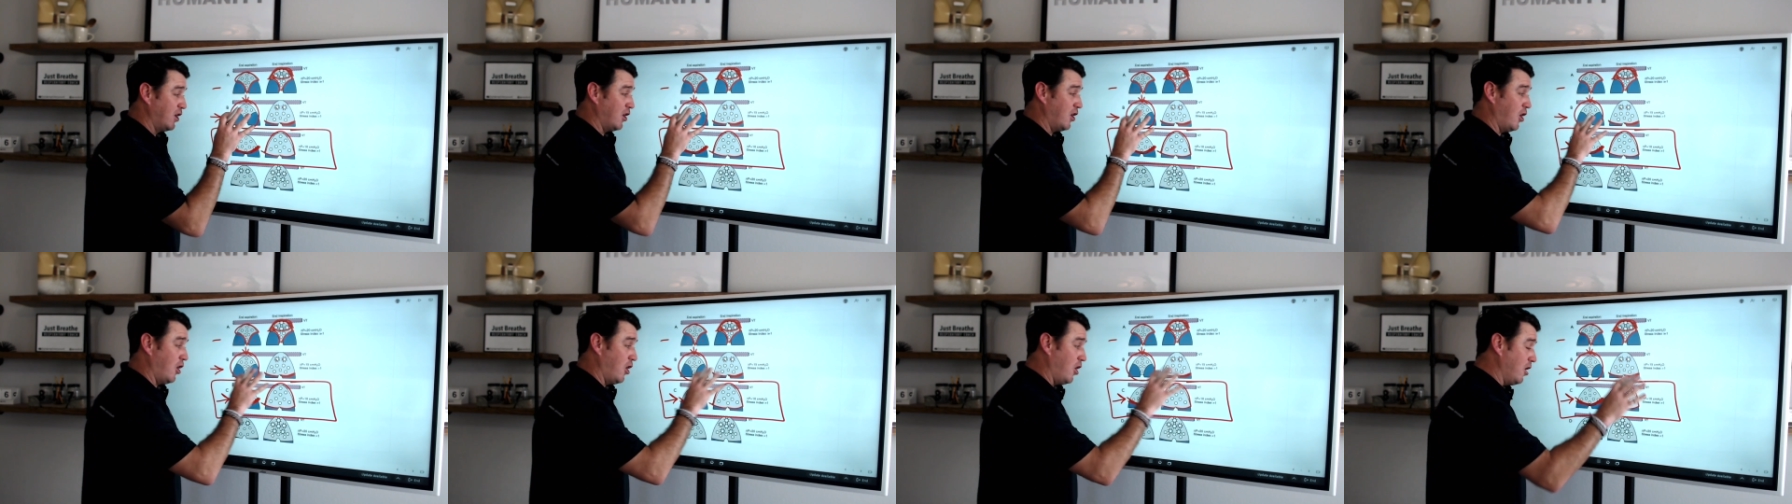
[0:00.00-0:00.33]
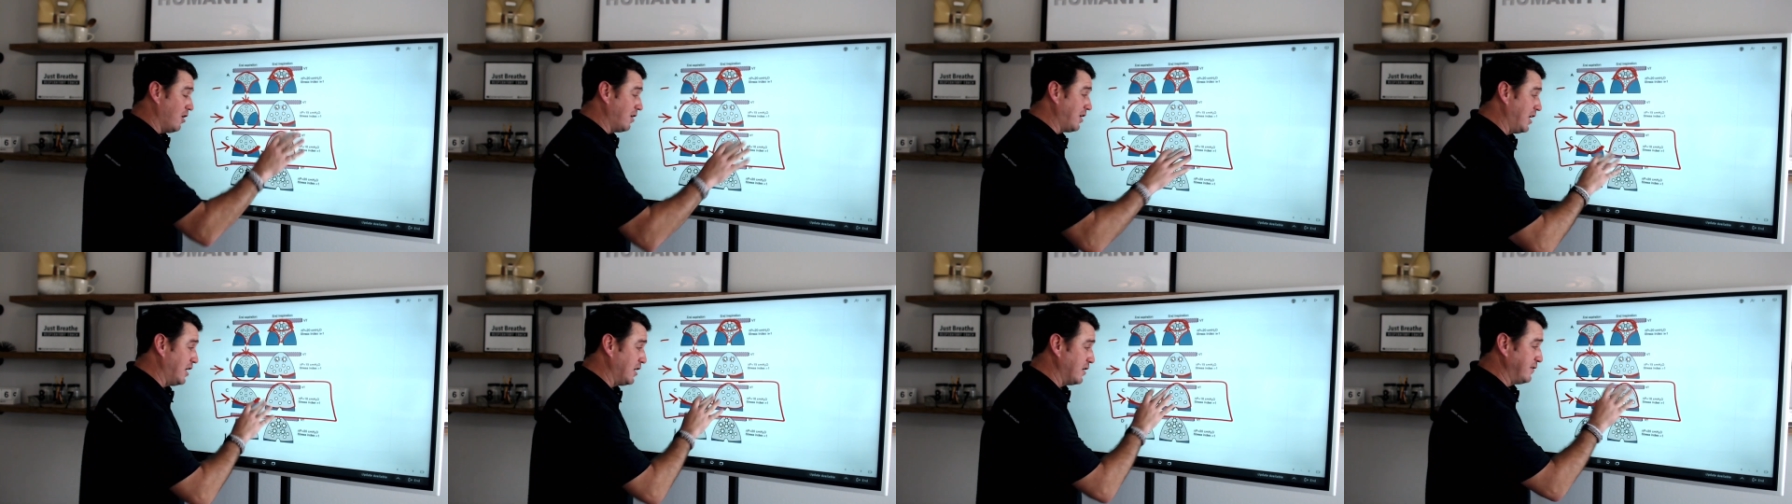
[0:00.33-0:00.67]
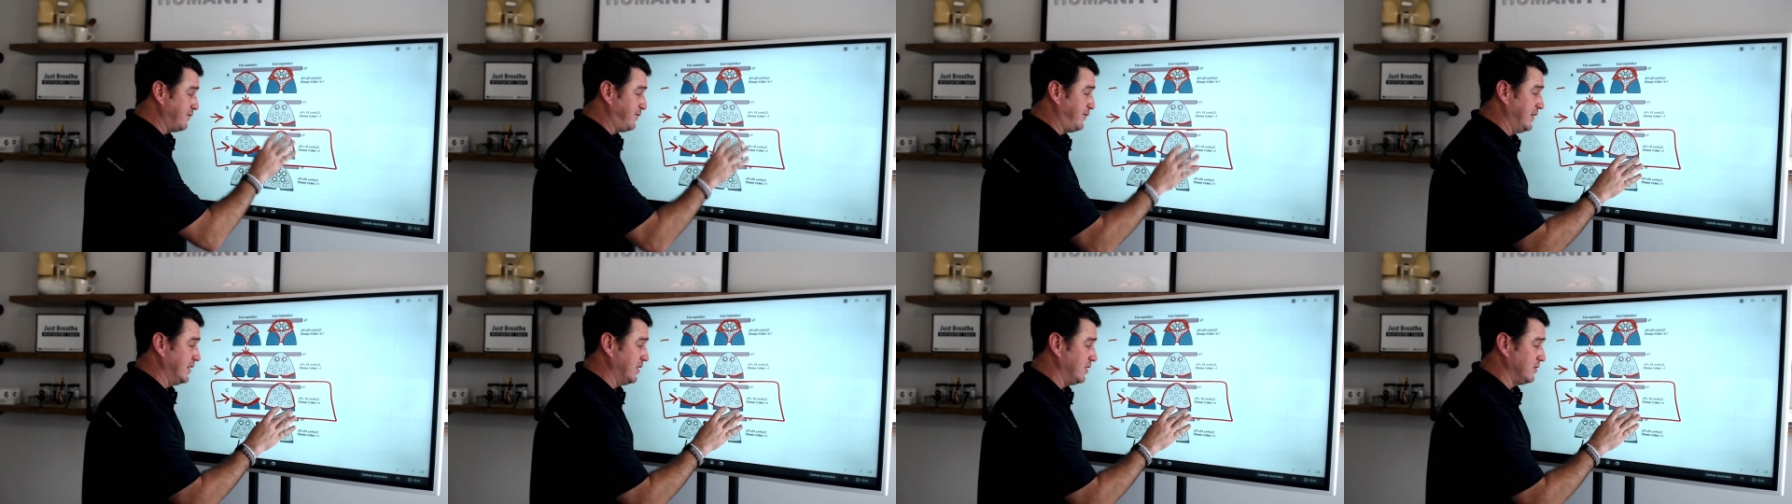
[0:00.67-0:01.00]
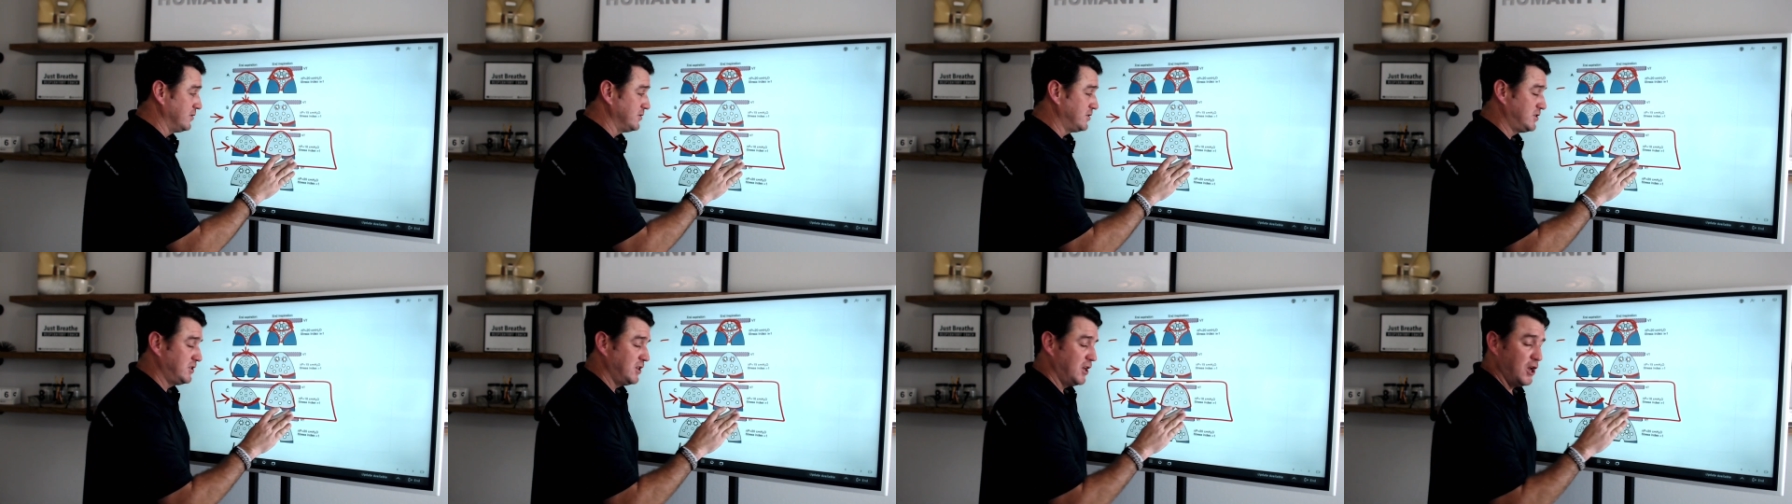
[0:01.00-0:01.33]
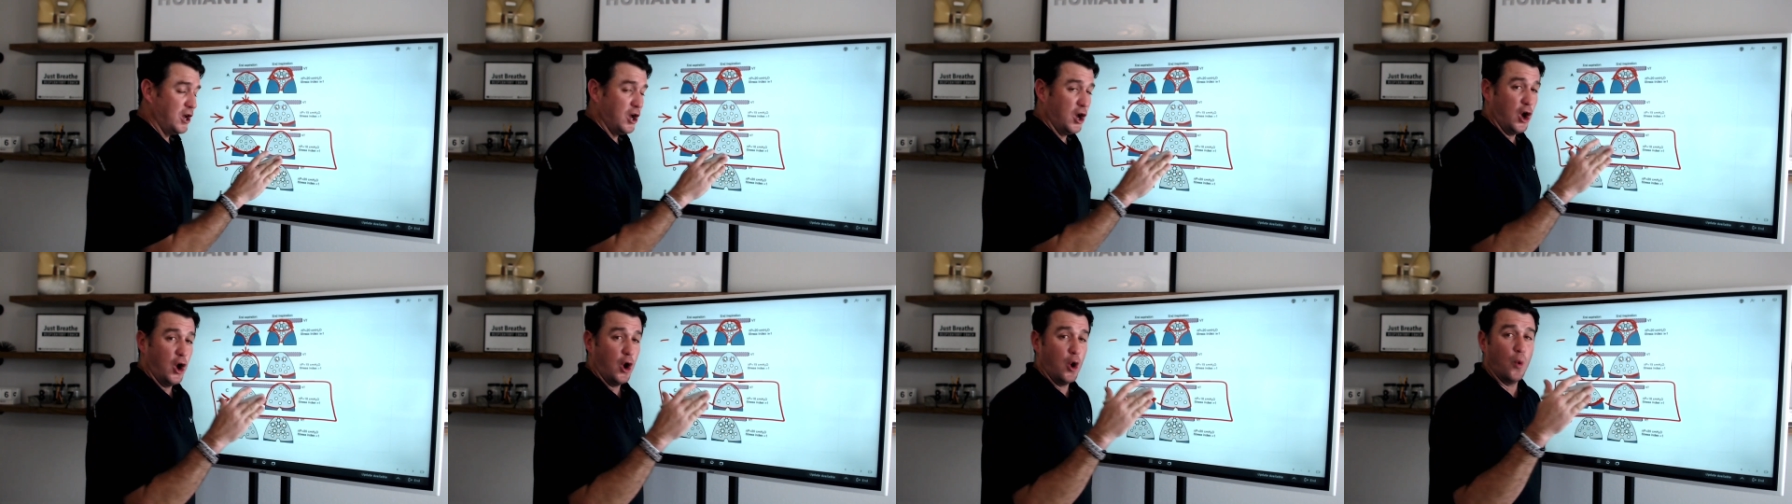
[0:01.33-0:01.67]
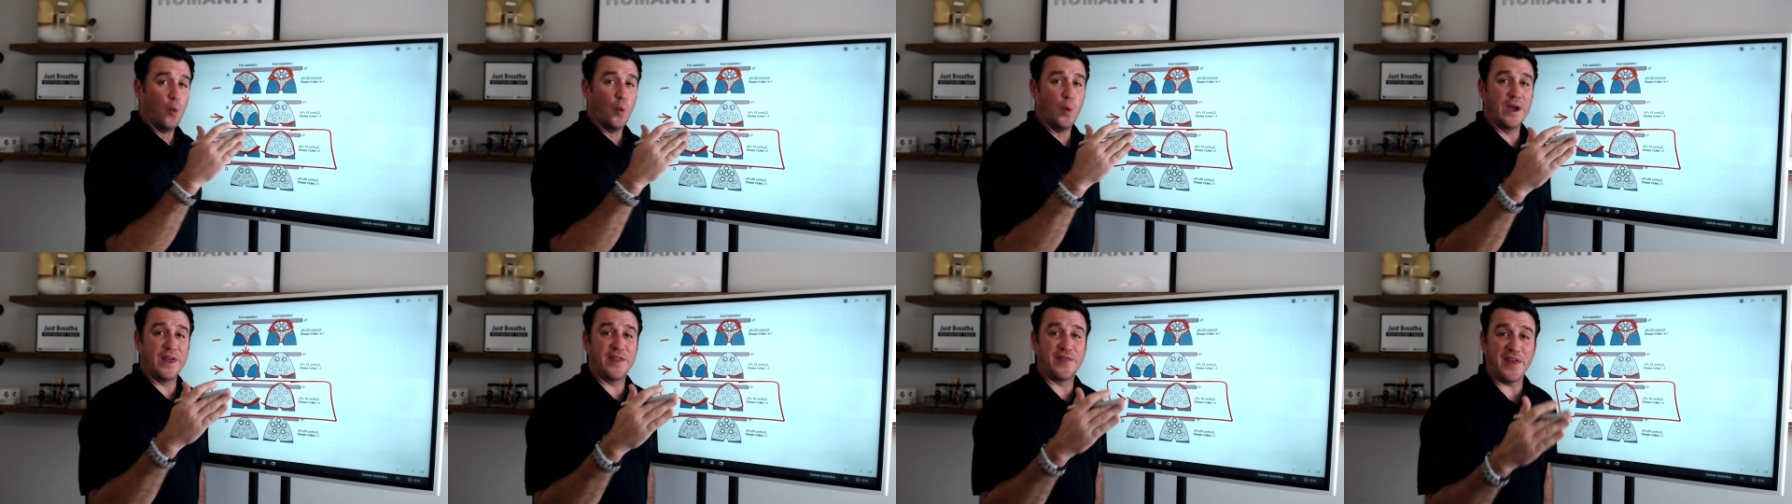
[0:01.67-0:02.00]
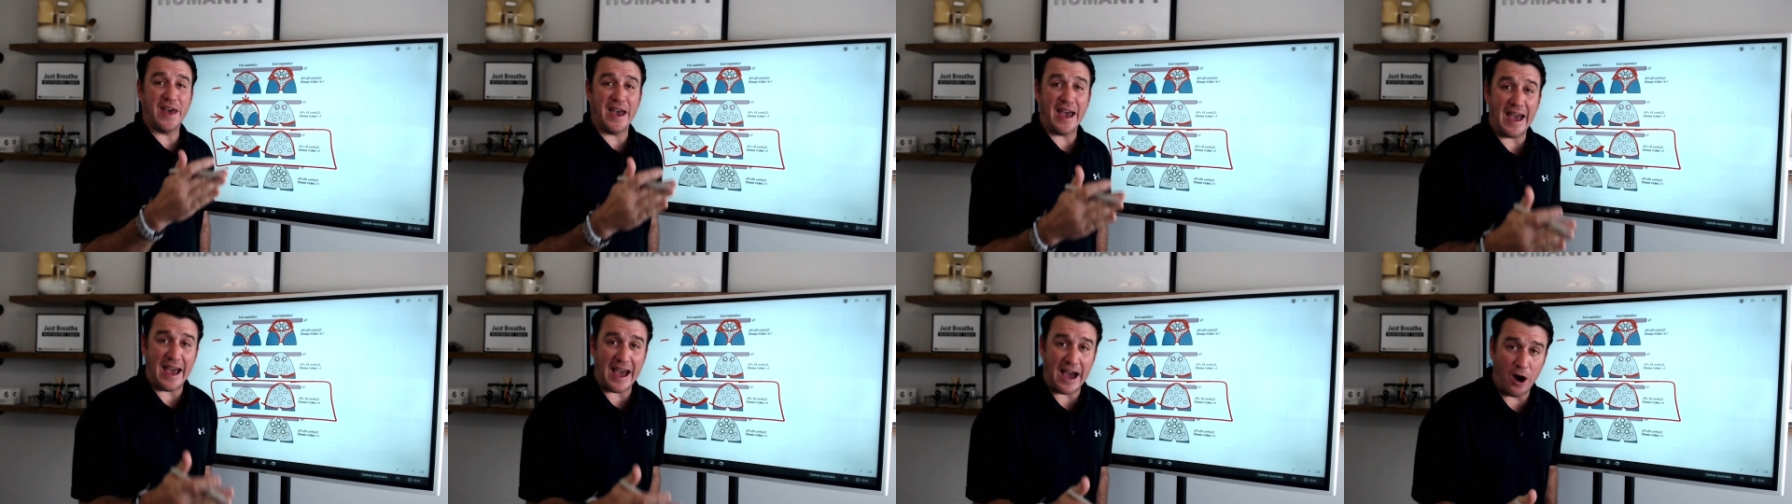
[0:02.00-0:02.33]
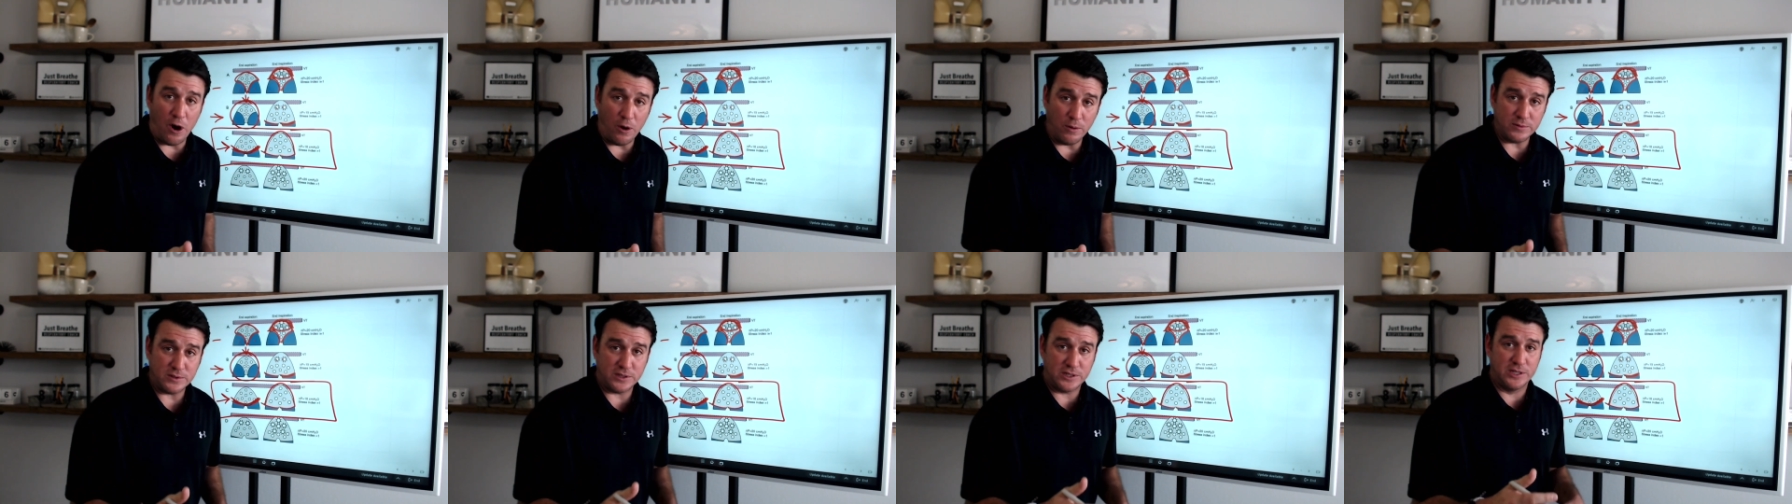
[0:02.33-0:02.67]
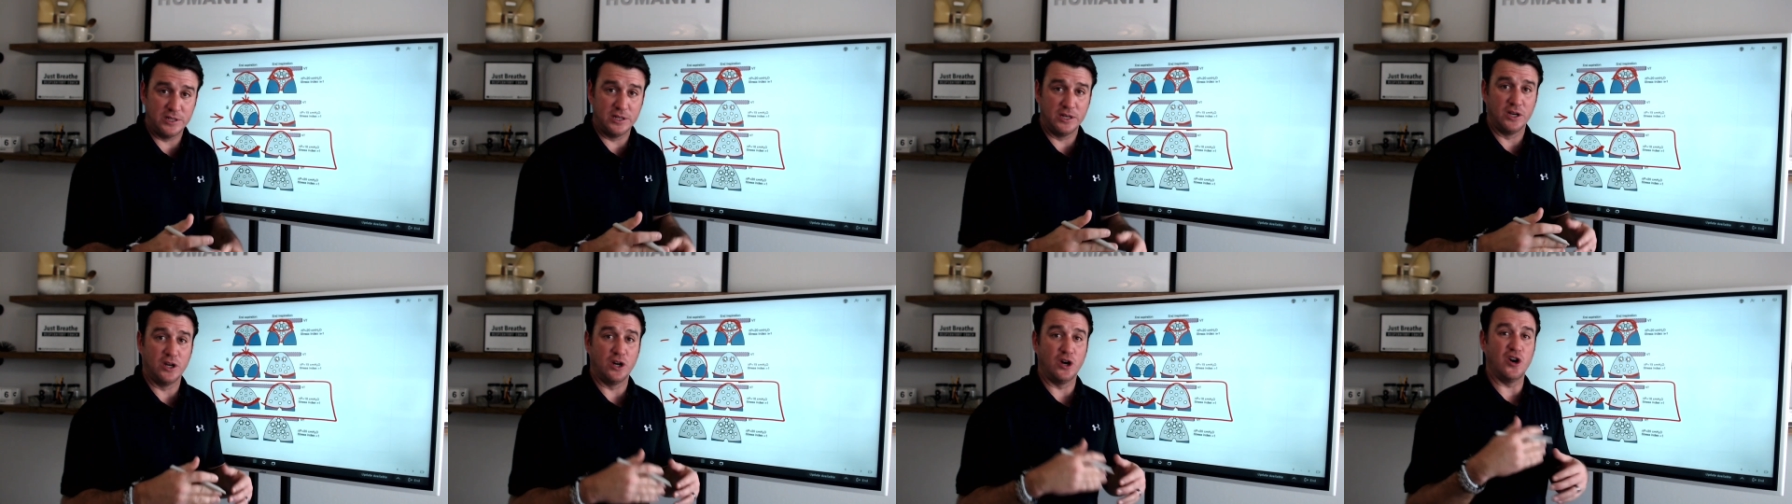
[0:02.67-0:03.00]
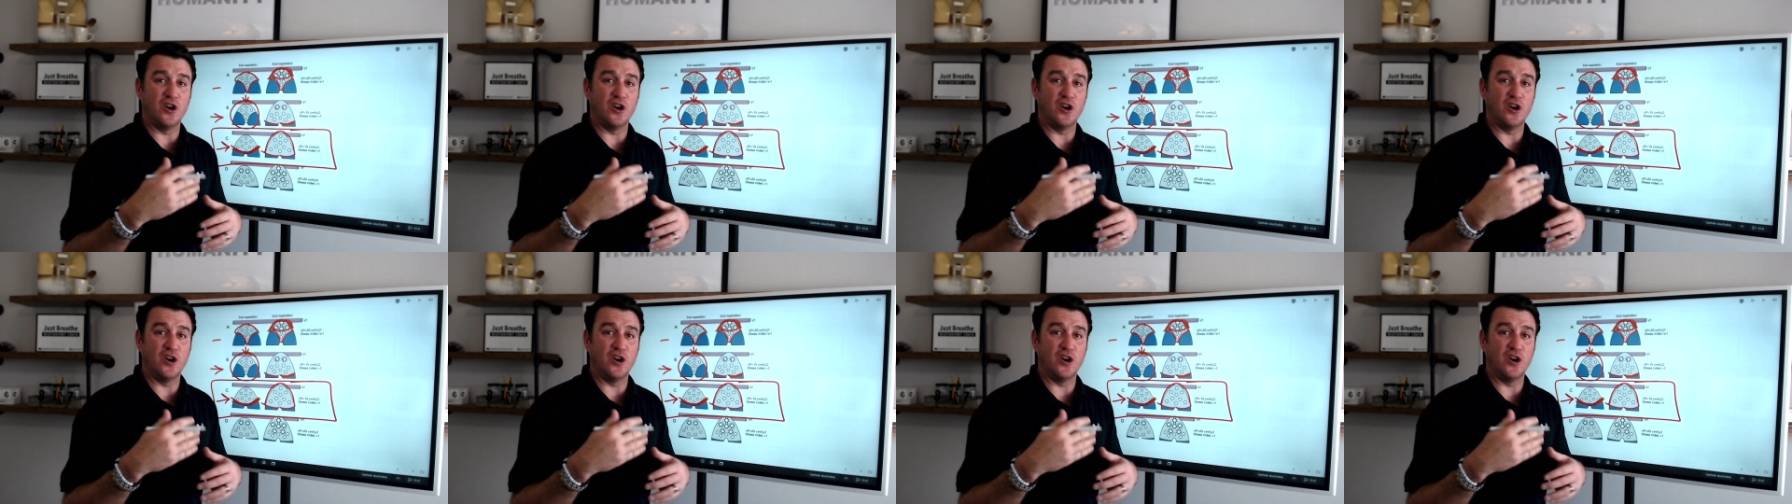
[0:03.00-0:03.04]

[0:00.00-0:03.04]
all lung fields without